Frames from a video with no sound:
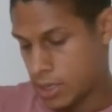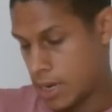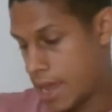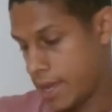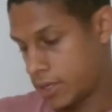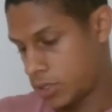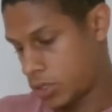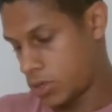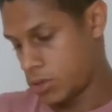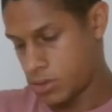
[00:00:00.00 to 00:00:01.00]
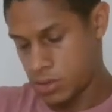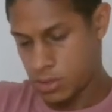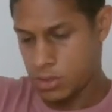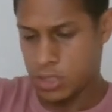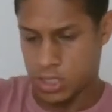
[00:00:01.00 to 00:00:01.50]
Next,
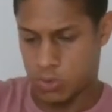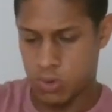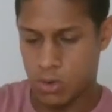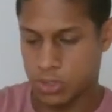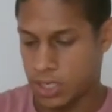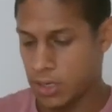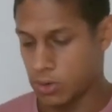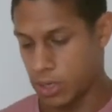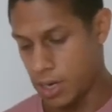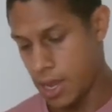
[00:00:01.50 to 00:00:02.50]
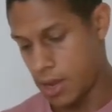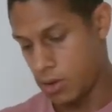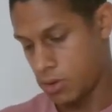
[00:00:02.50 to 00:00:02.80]
God, it's well sealed in there.